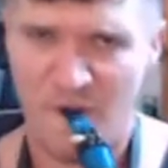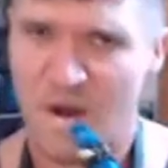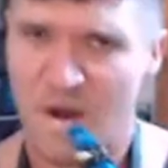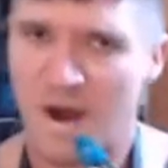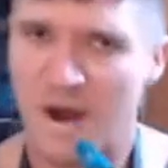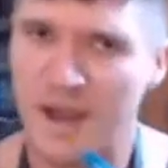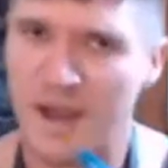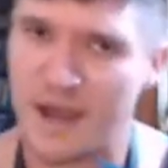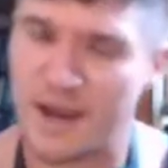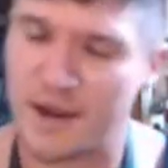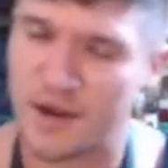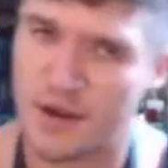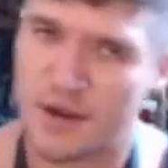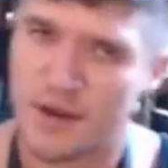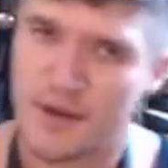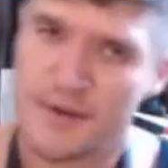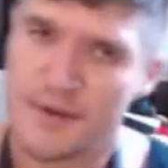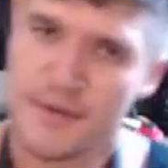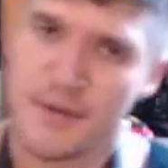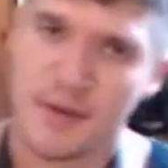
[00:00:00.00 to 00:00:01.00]
Again,
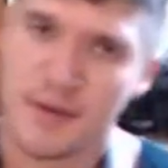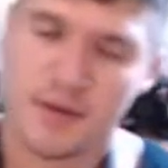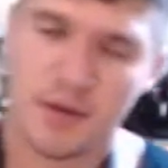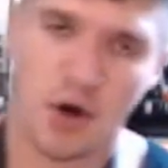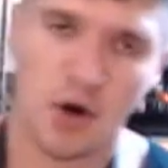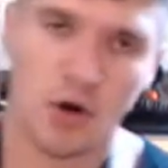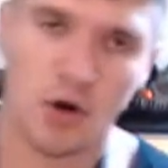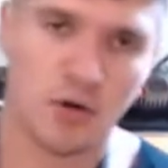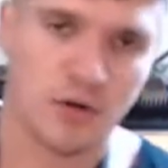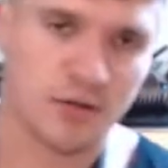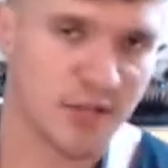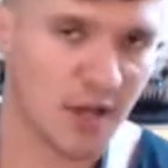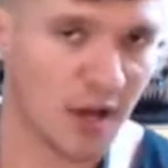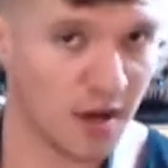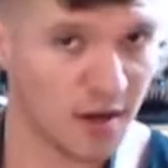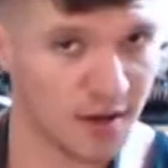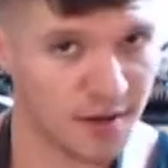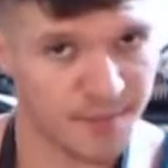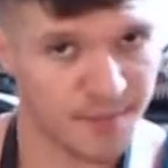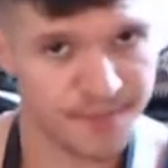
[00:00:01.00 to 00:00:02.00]
no
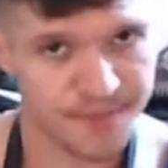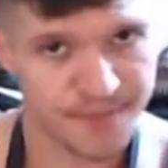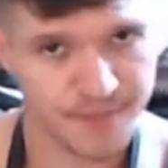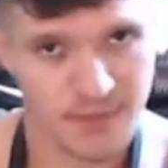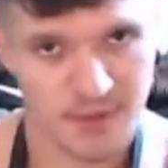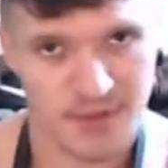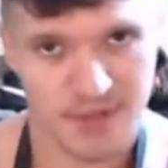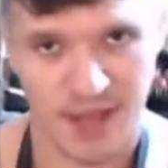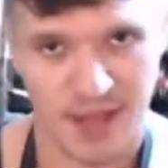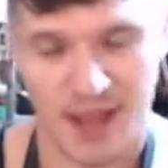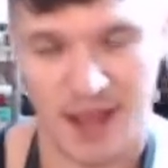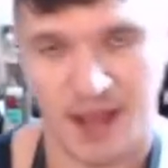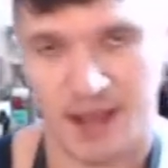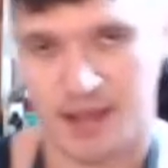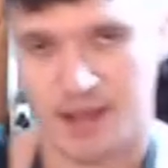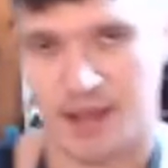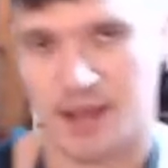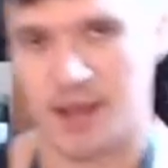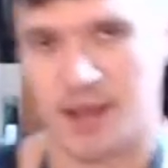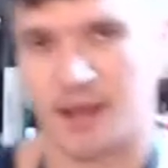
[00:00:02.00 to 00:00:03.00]
tongue attack
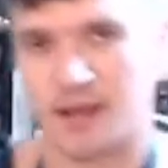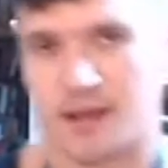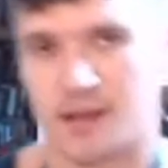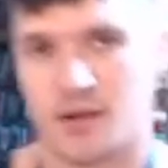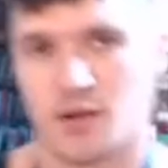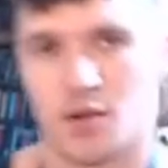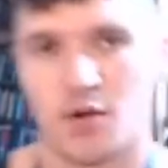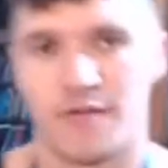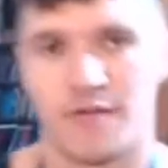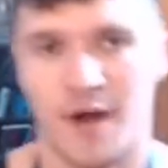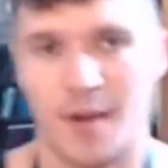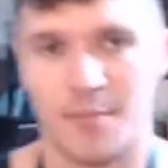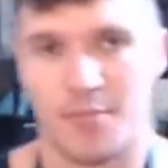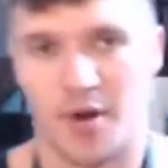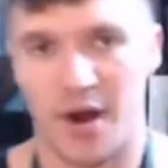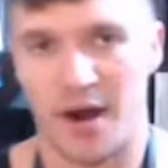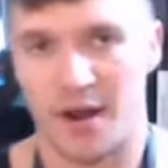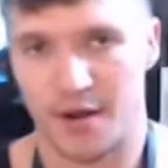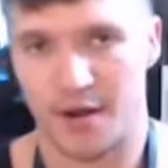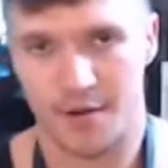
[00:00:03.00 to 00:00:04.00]
and no
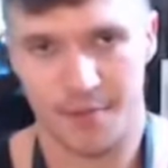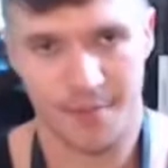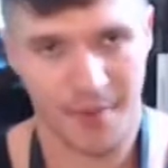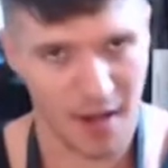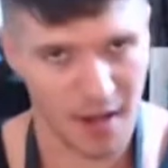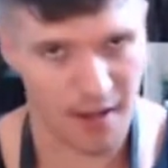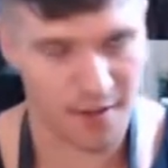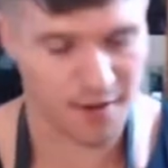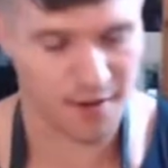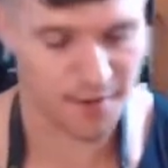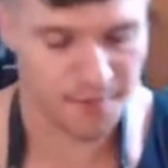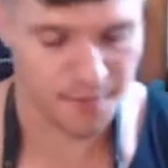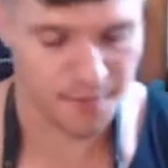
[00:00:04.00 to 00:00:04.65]
vibrato either.